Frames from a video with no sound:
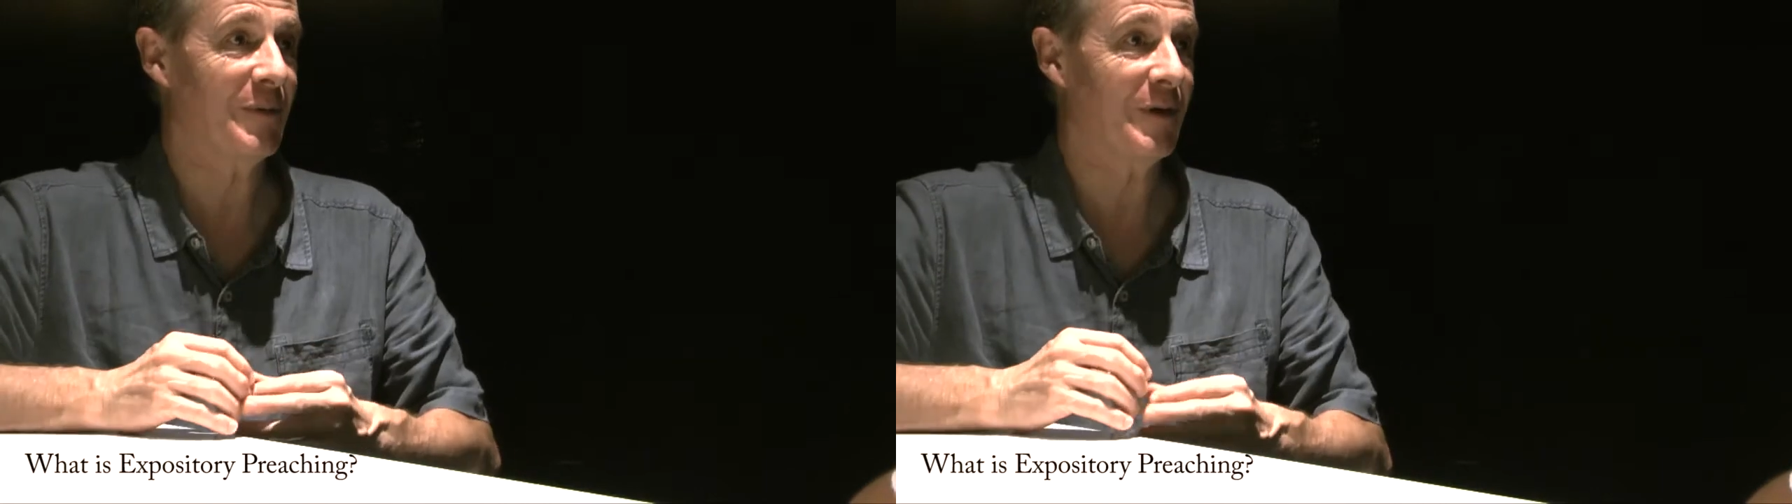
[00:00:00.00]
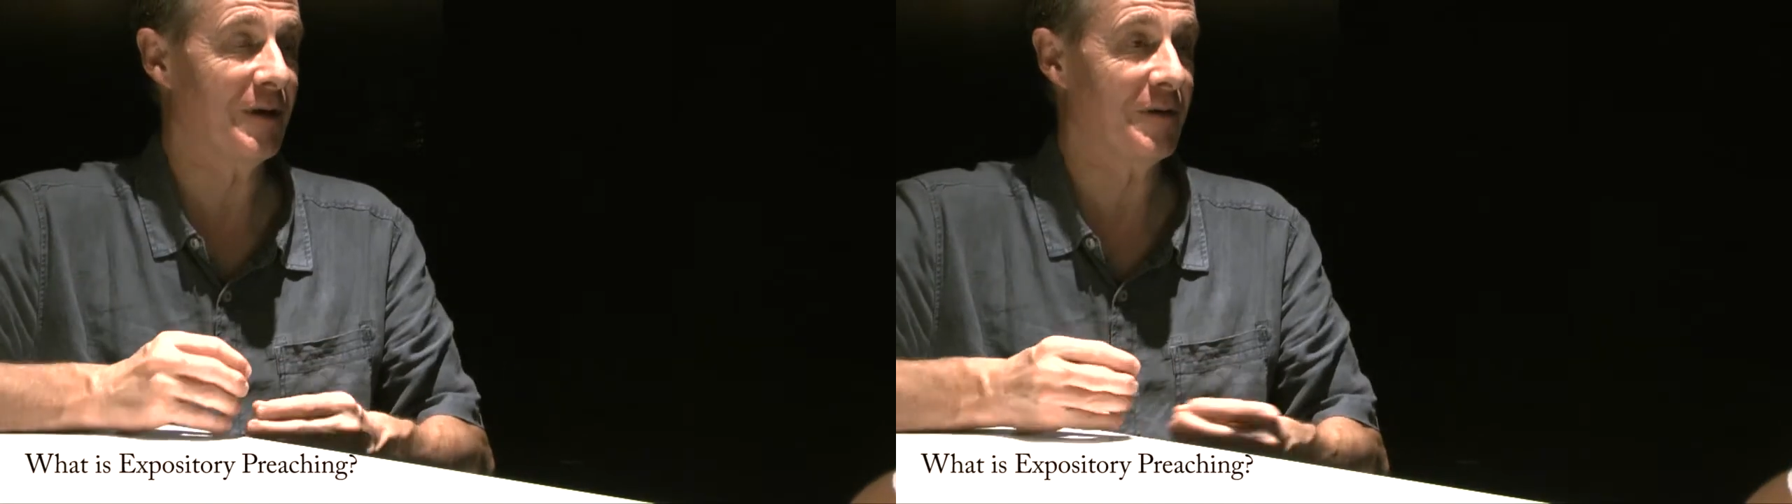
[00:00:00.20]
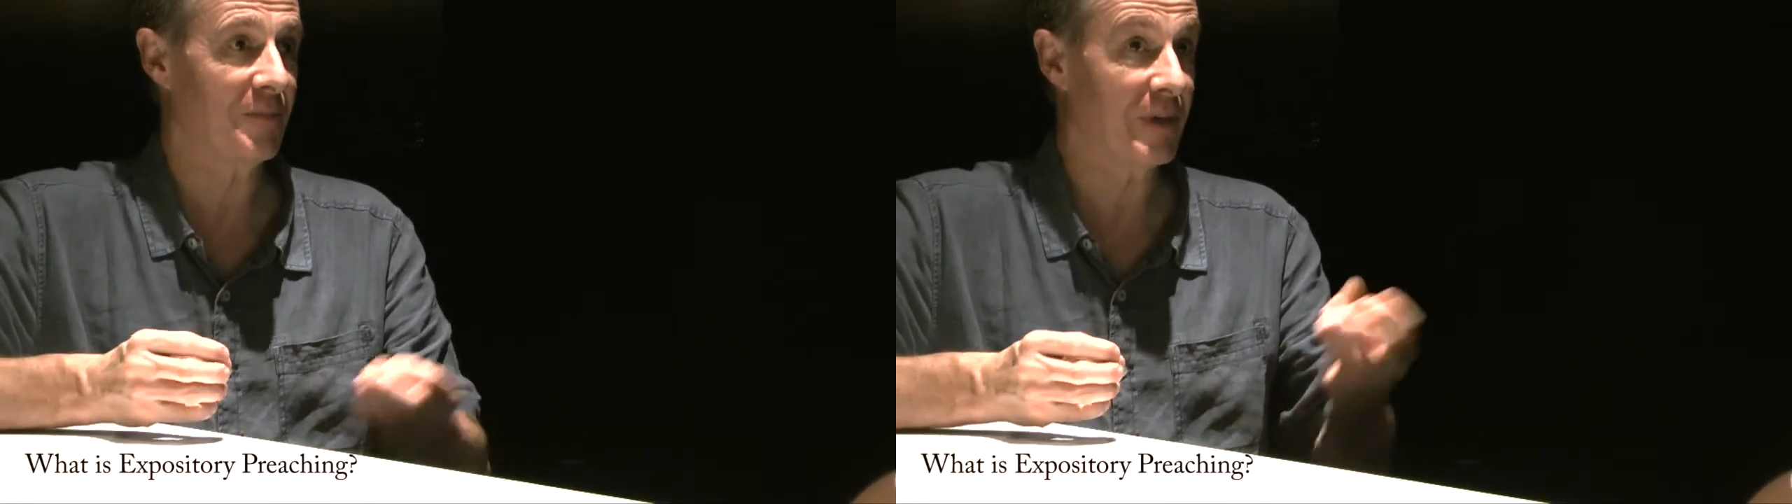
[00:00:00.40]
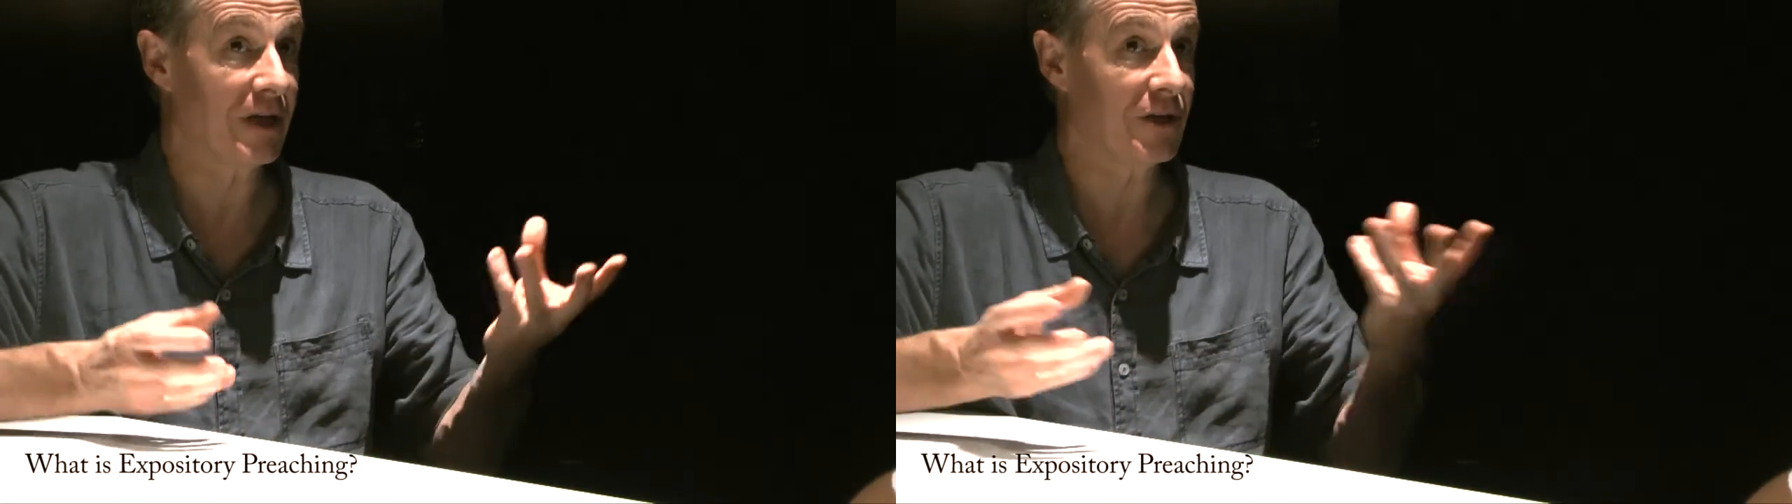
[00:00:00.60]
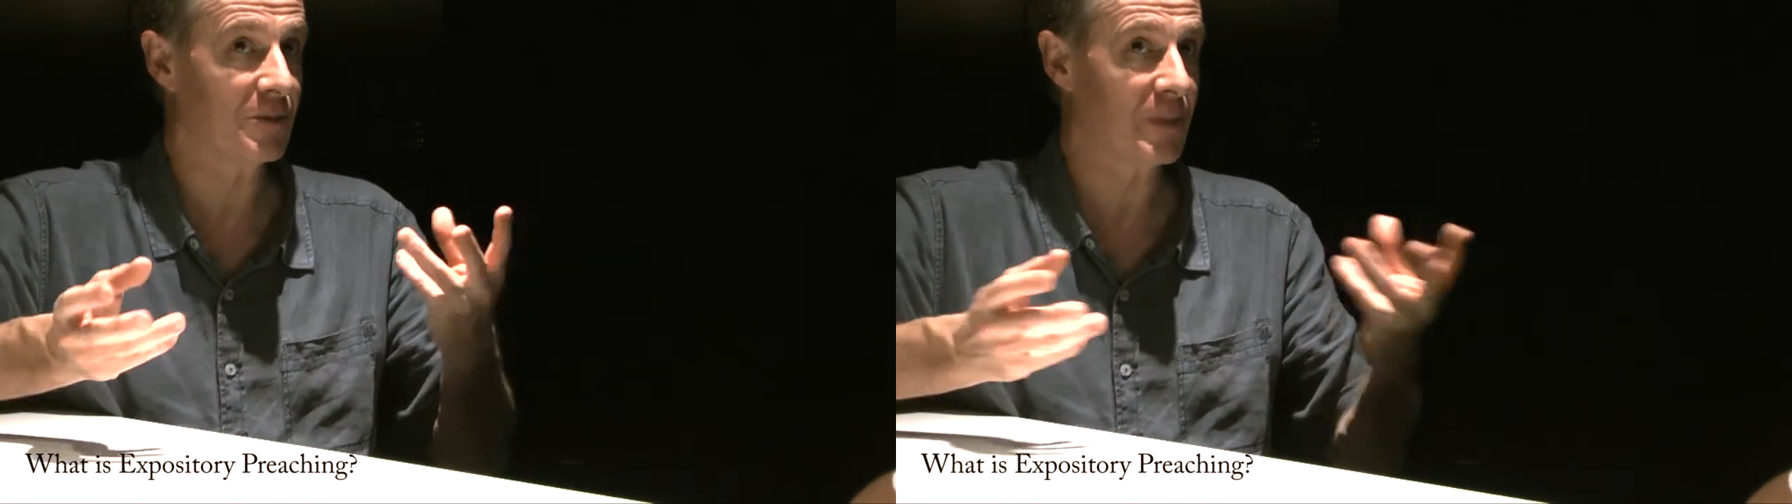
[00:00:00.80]
rather than
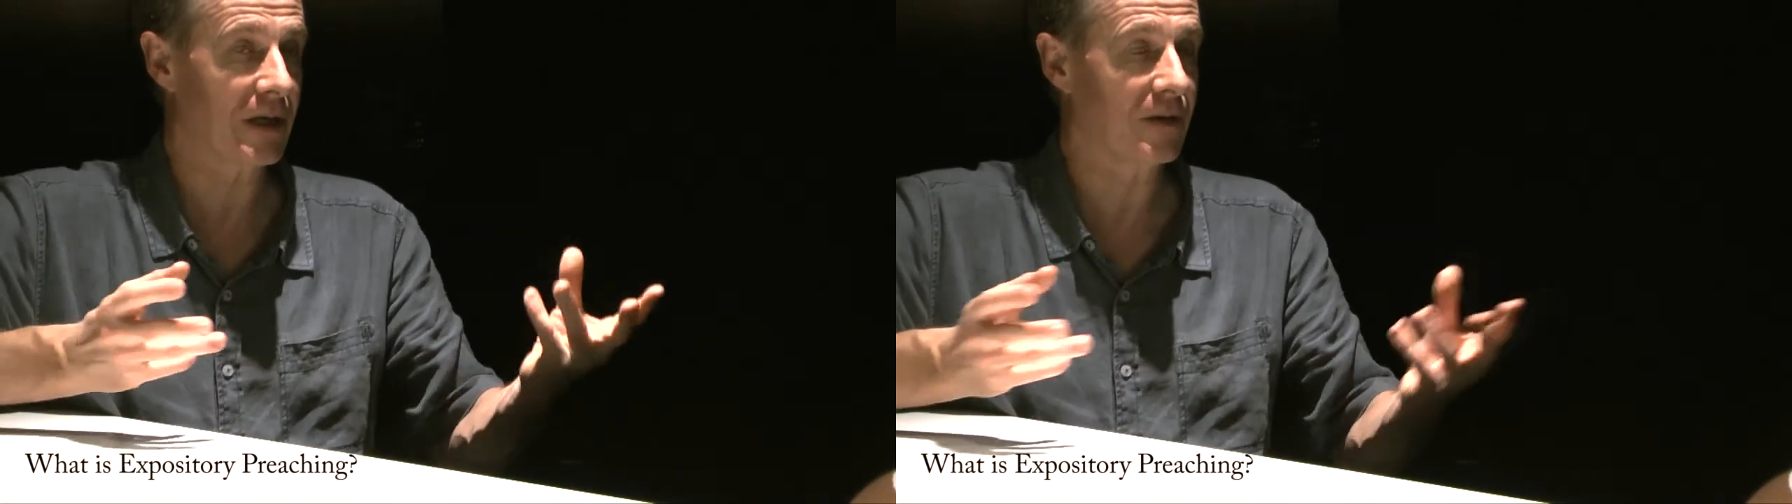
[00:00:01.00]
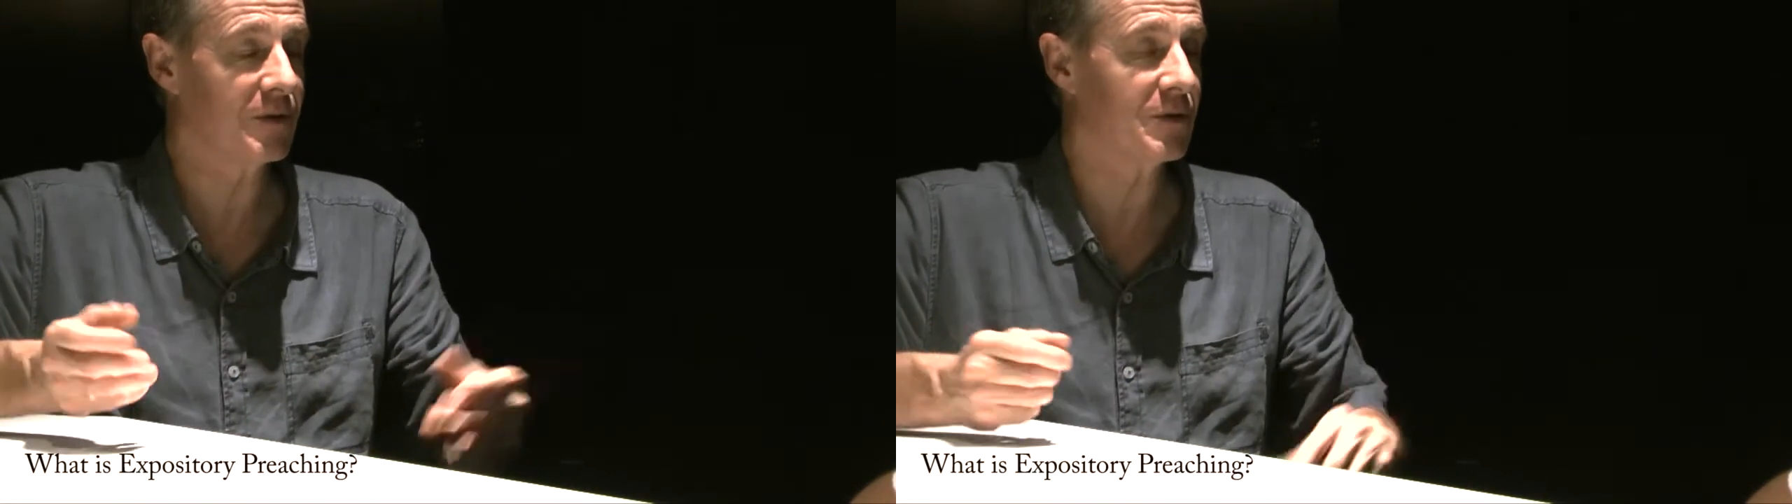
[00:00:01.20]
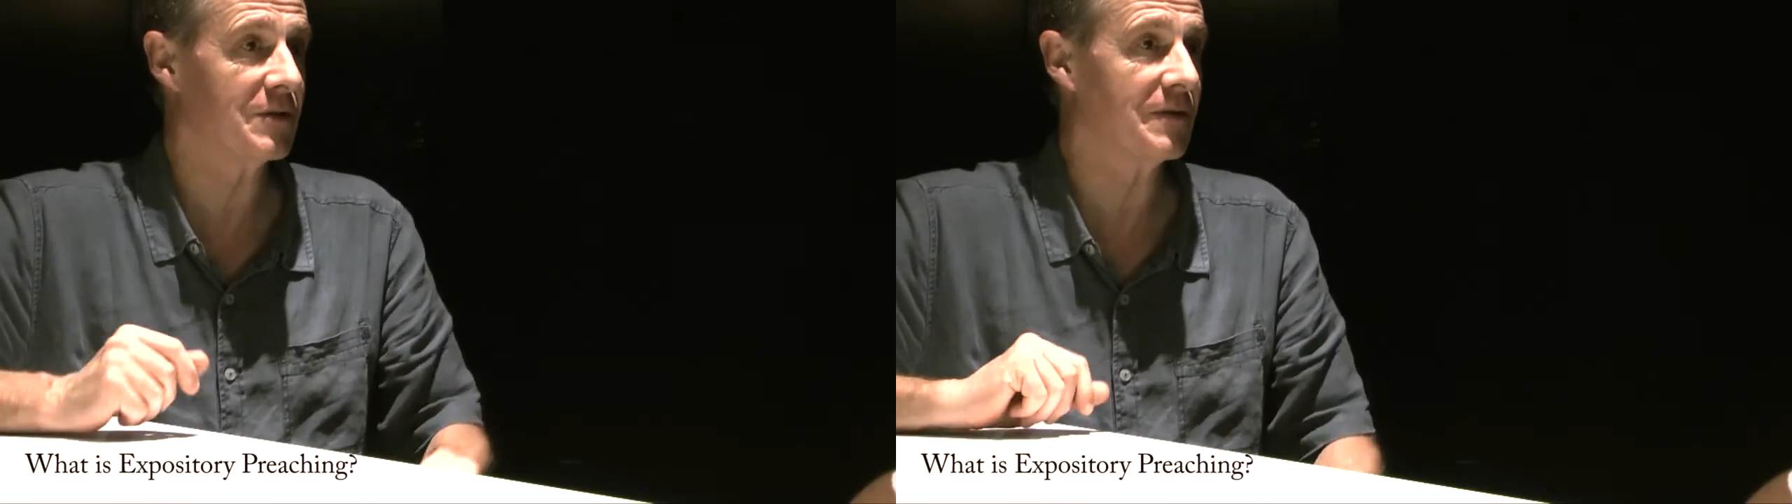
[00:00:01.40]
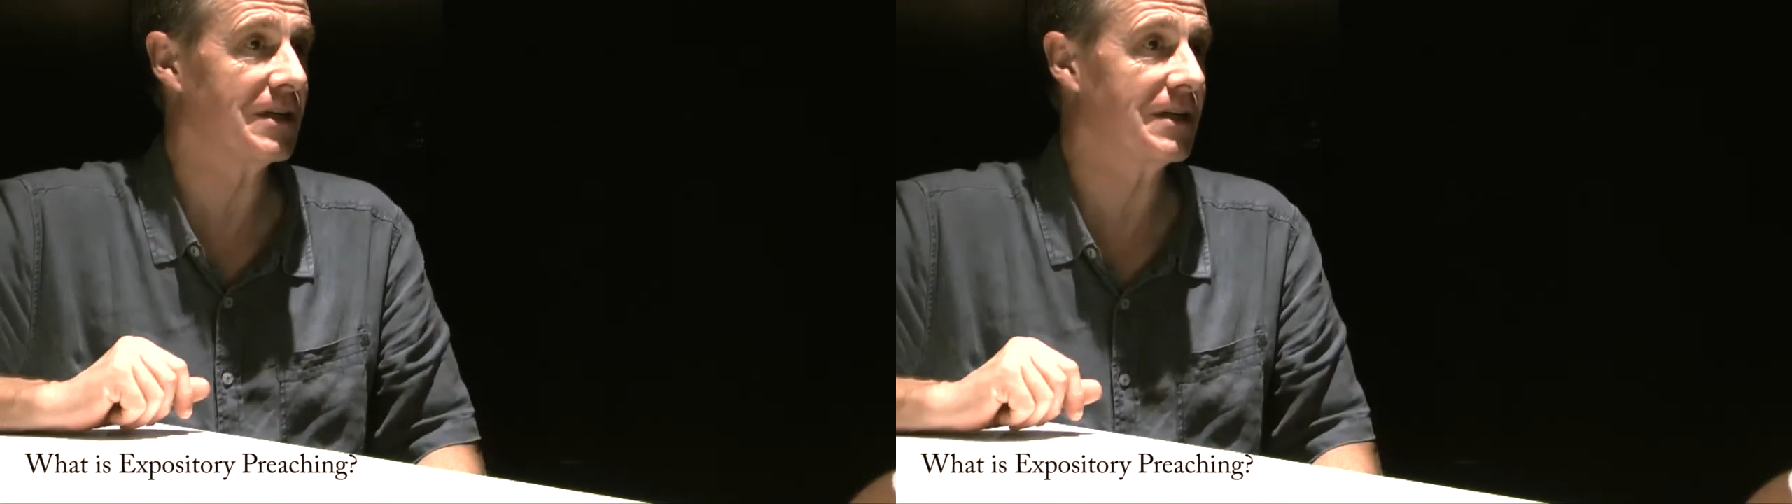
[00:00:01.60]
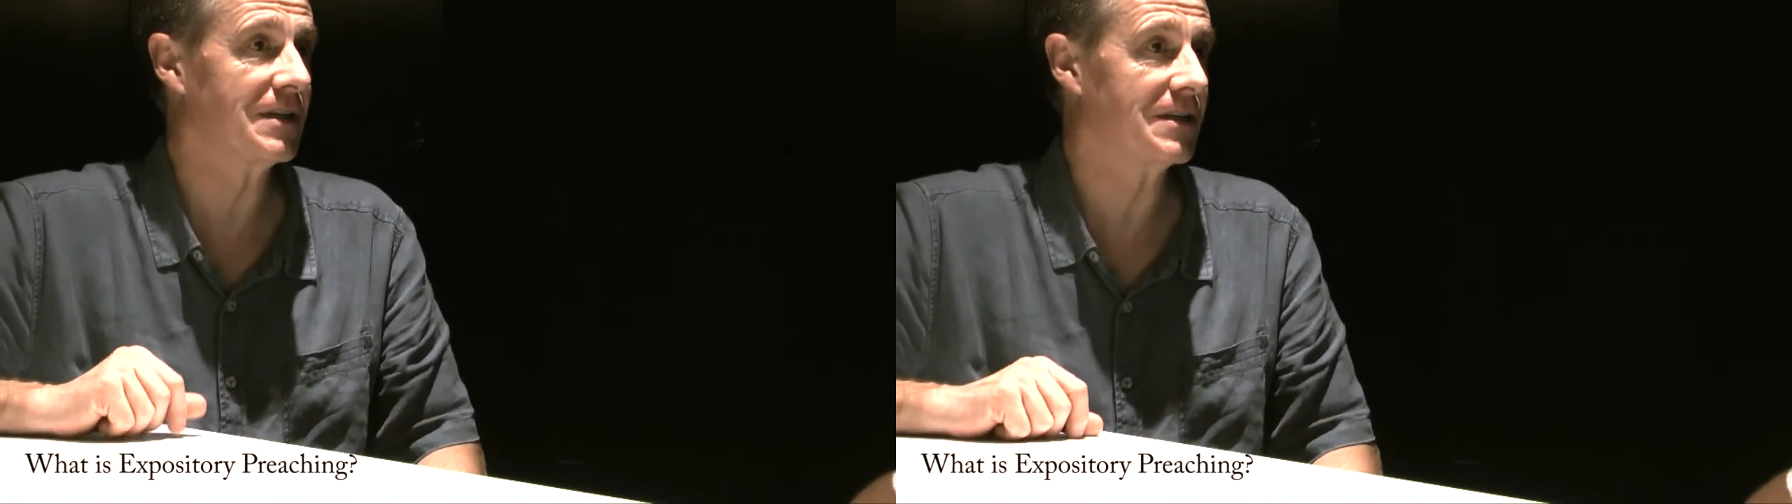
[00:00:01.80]
me just picking all sorts of
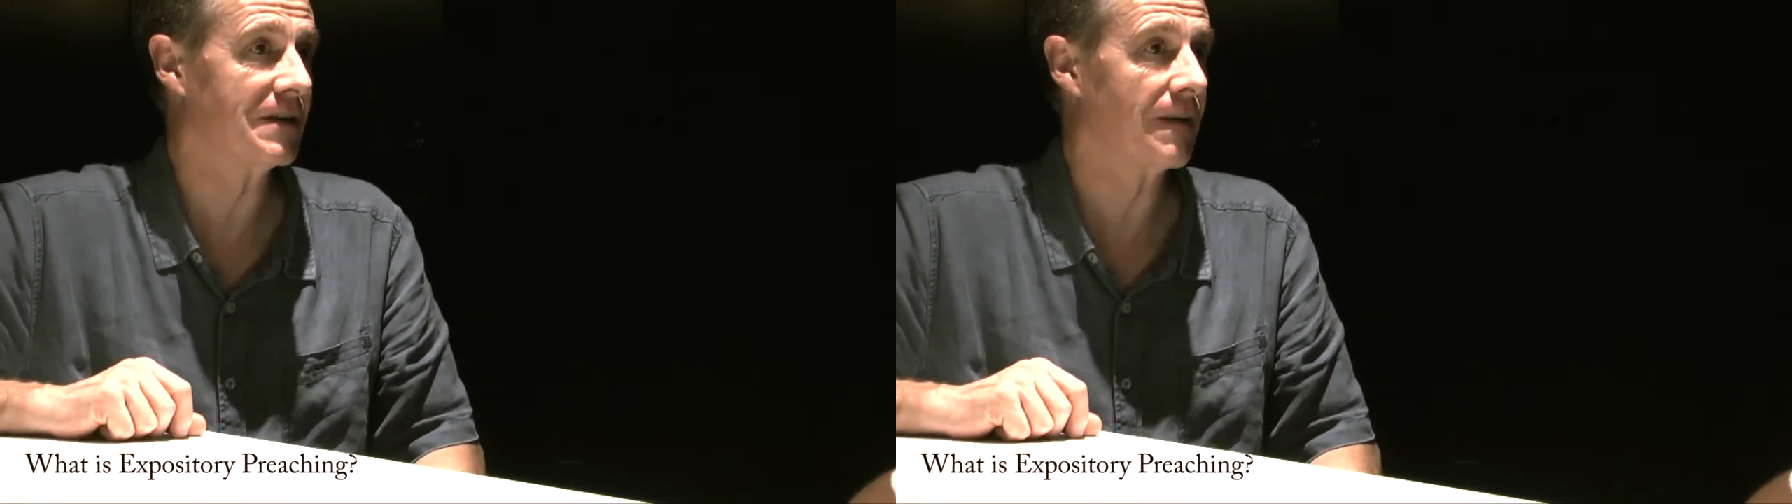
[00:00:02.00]
ideas.